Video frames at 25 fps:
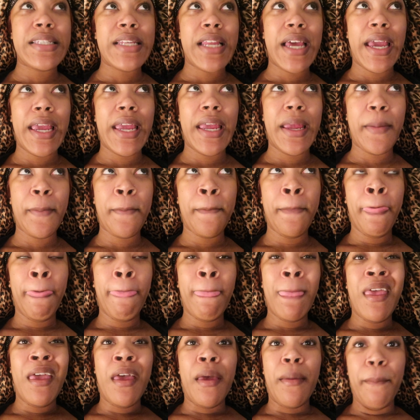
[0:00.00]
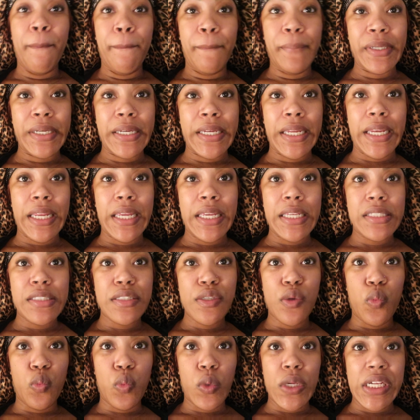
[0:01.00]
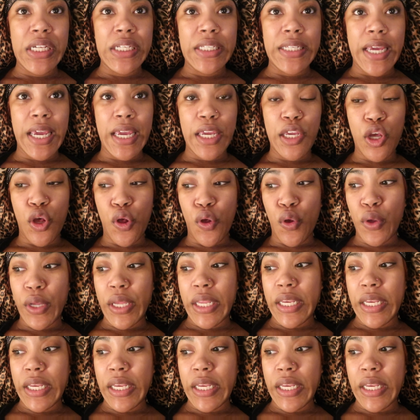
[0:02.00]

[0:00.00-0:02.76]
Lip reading: night, but it's a weekday, y'all.